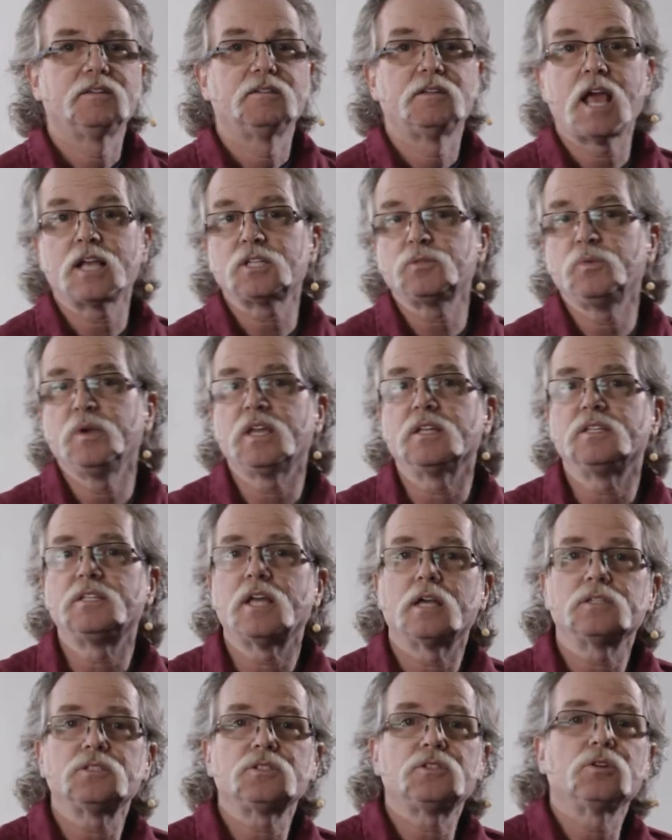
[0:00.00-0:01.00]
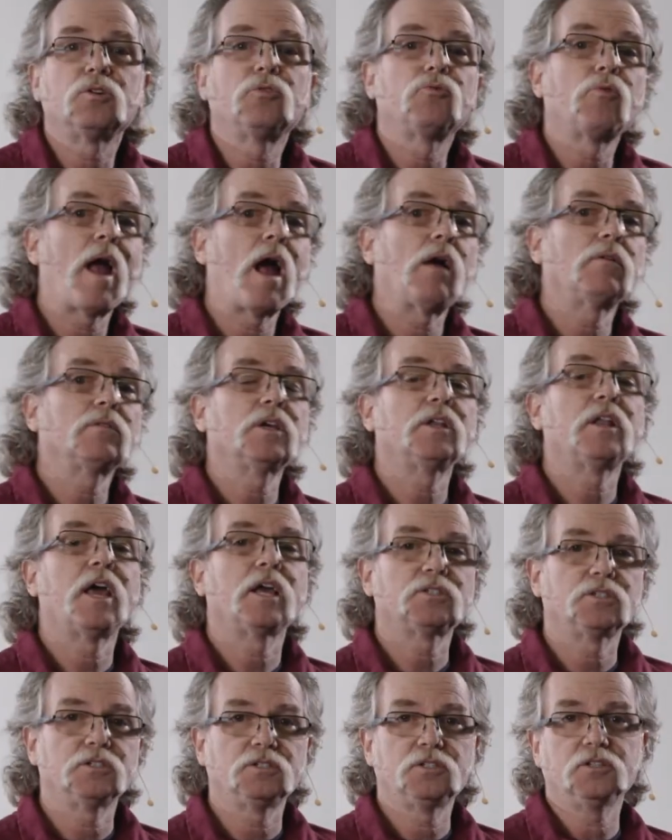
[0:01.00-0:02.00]
Next, we could test the ground
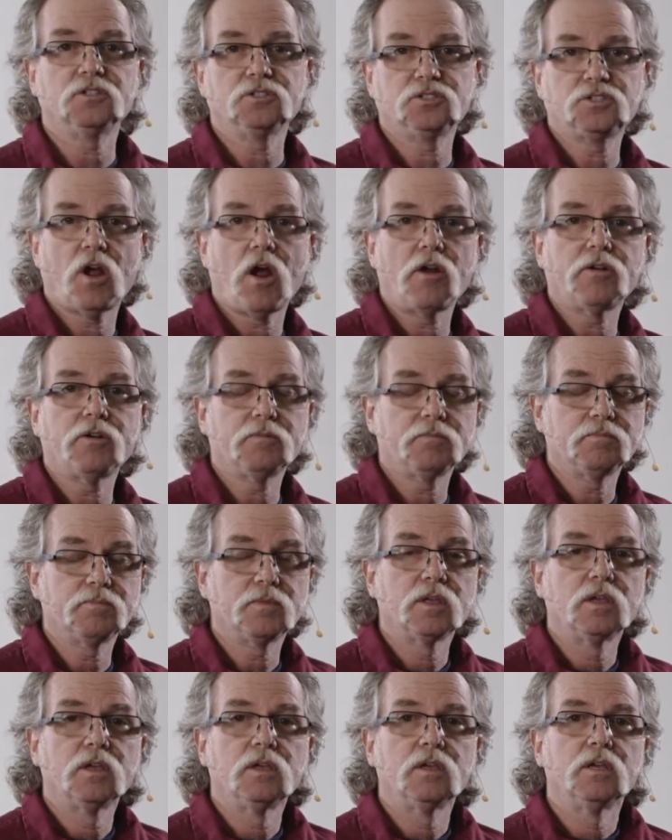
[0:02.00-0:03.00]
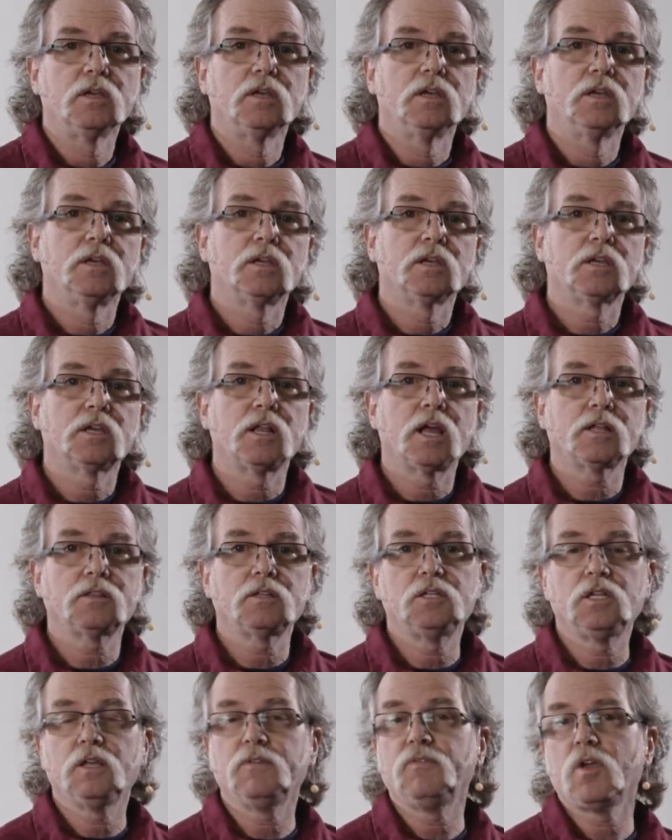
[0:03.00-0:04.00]
connection to the starter. Connect
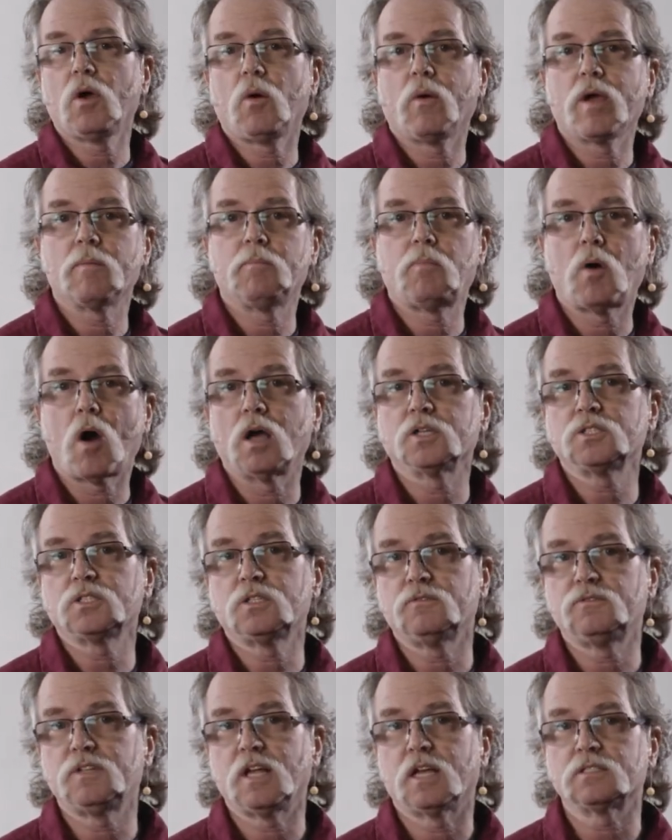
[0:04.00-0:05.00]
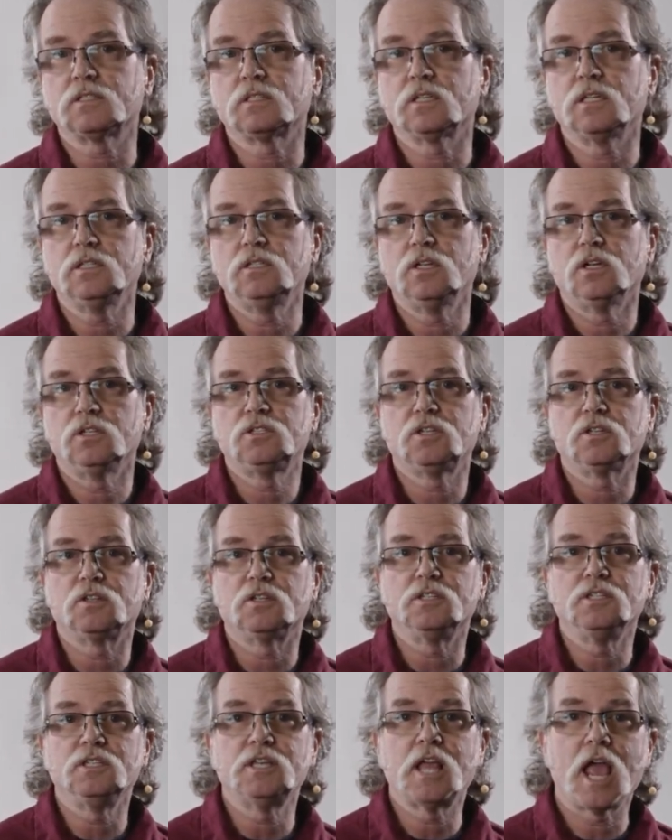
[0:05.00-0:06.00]
the DVOM positive test lead to
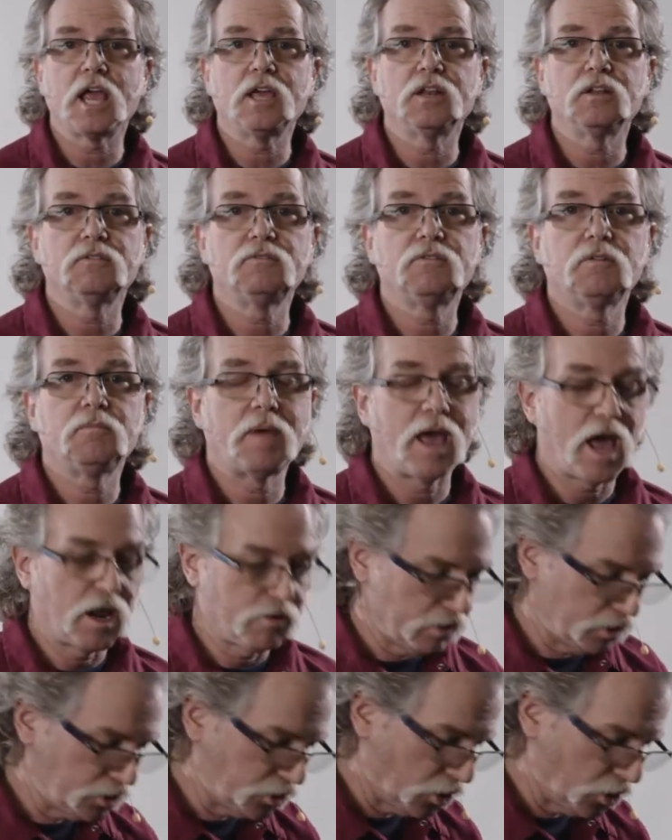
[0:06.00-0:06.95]
the negative battery